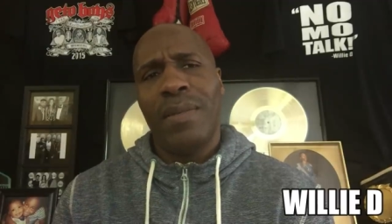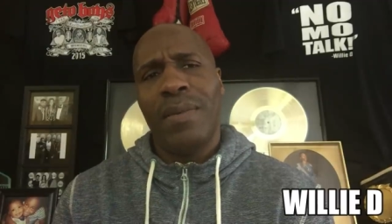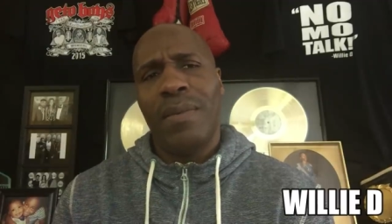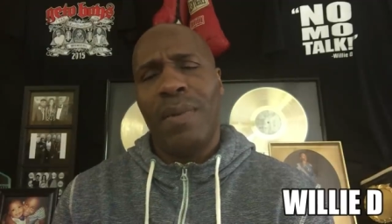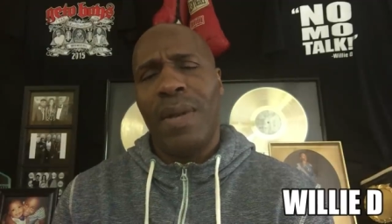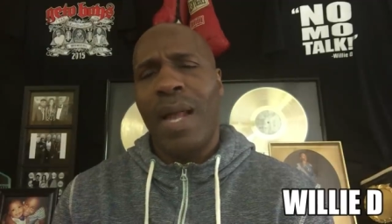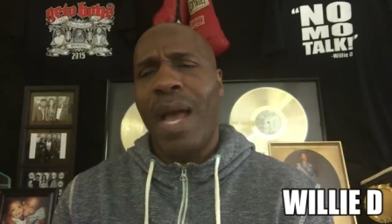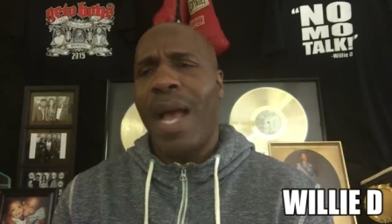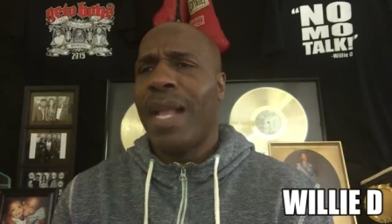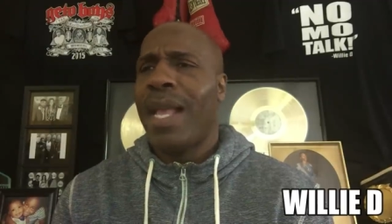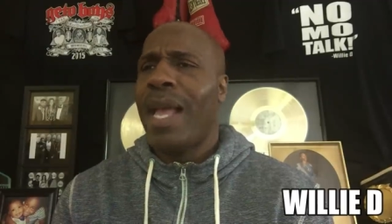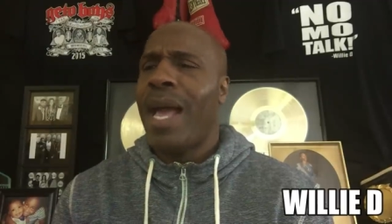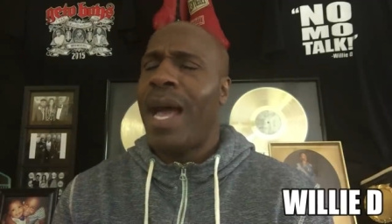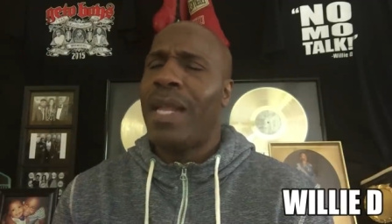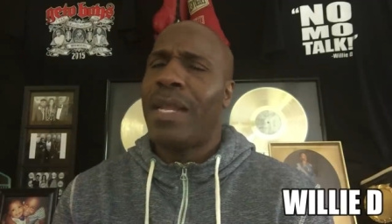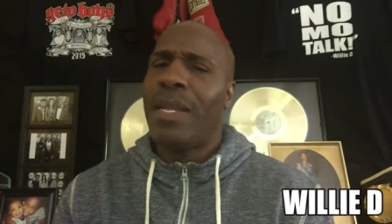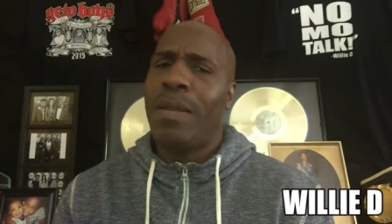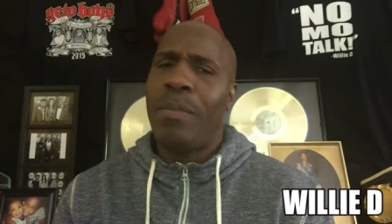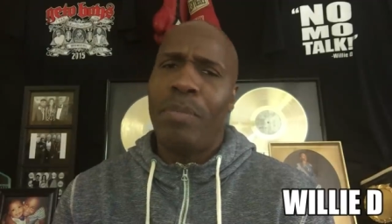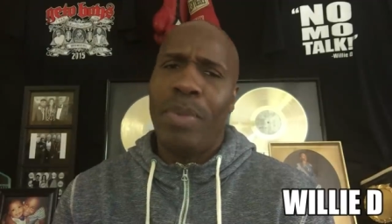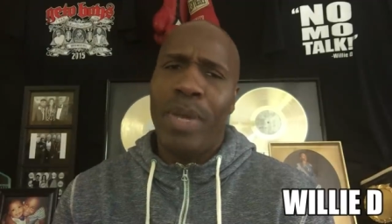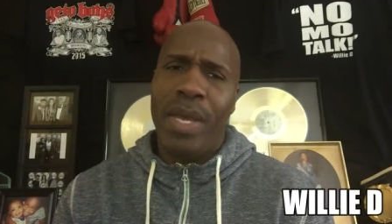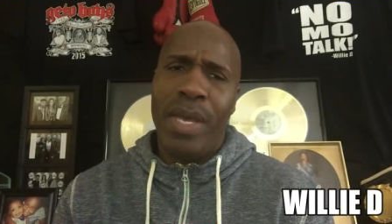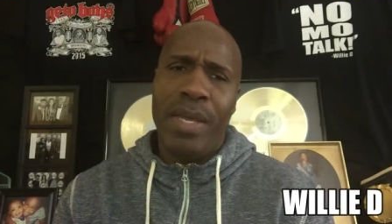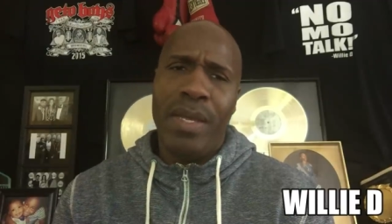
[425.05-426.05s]
When I got
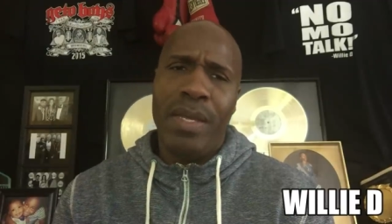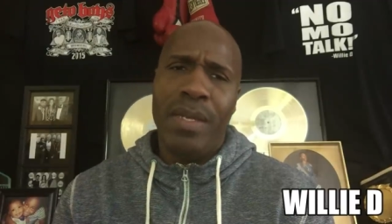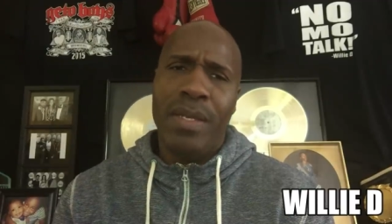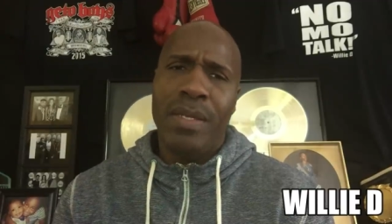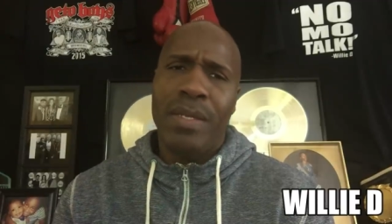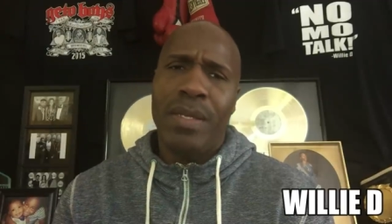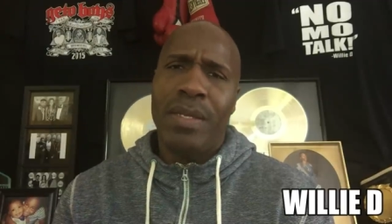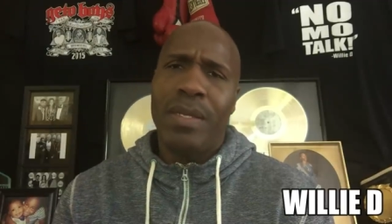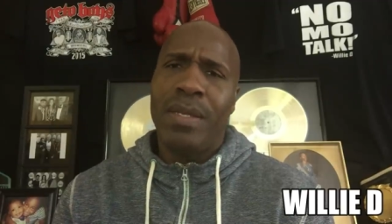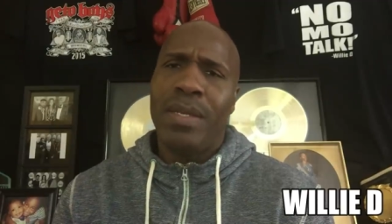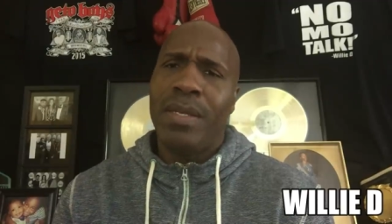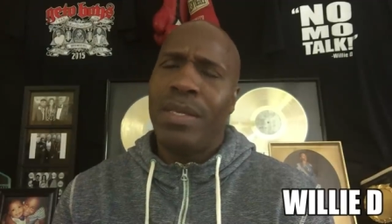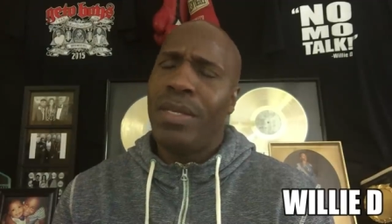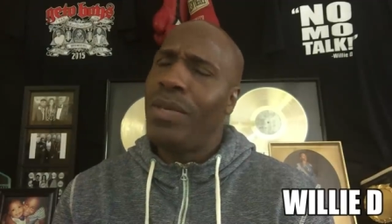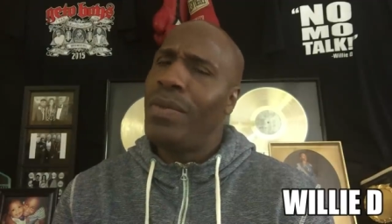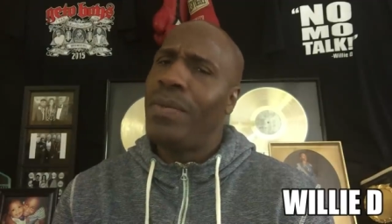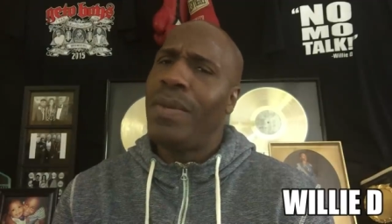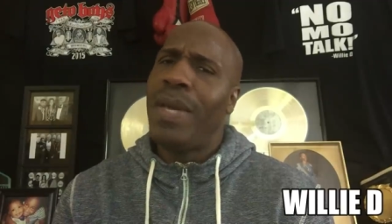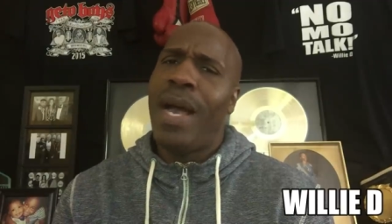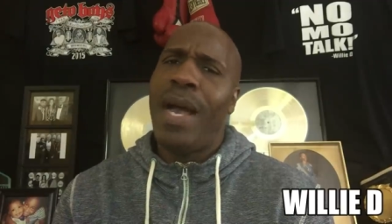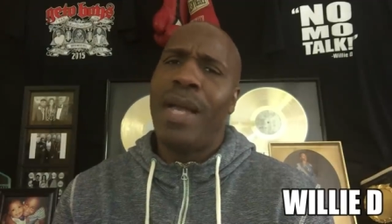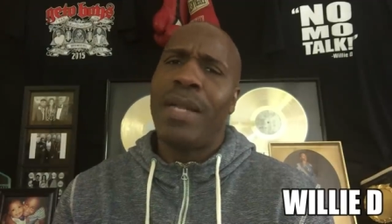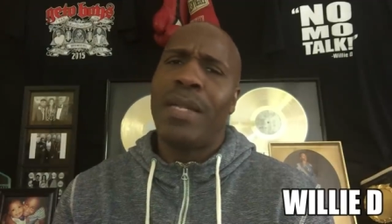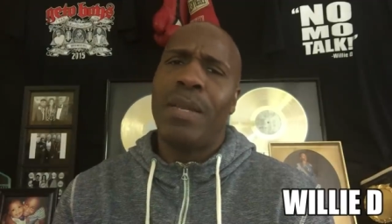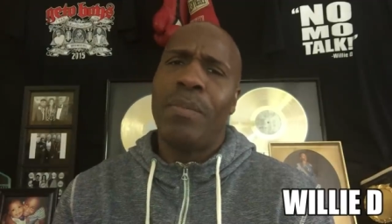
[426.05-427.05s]
to pay, you
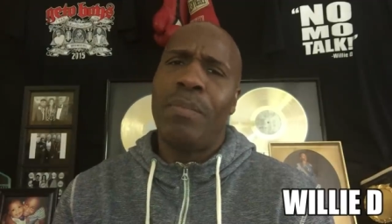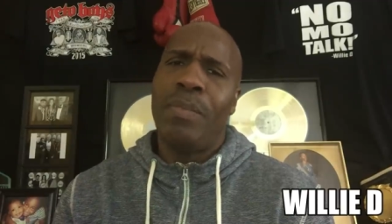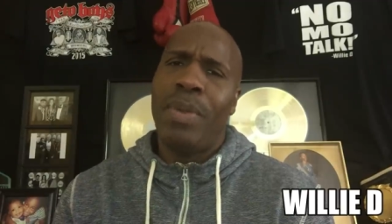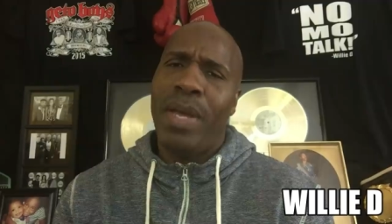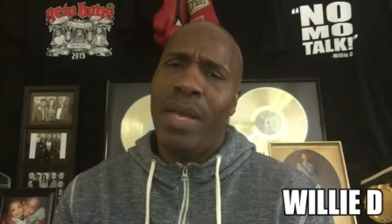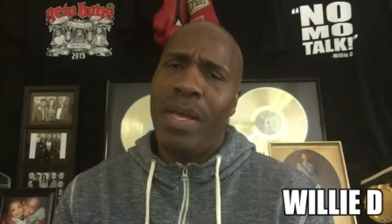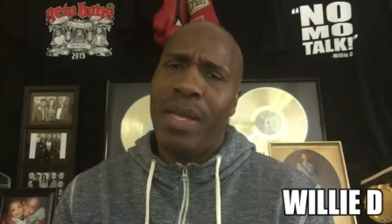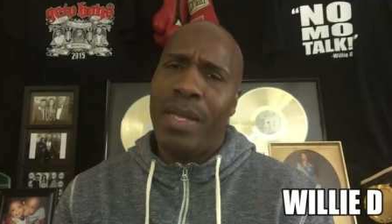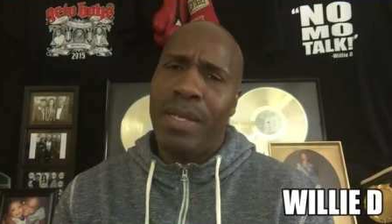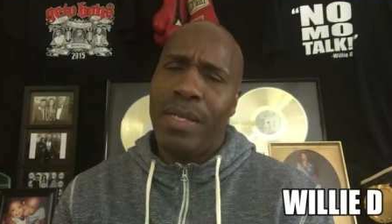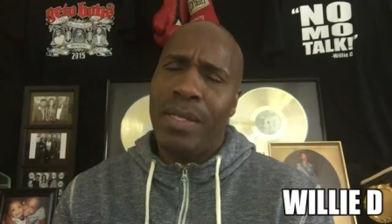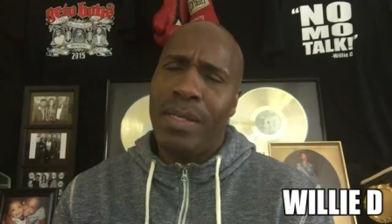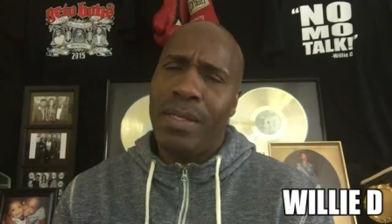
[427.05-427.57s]
got to pay.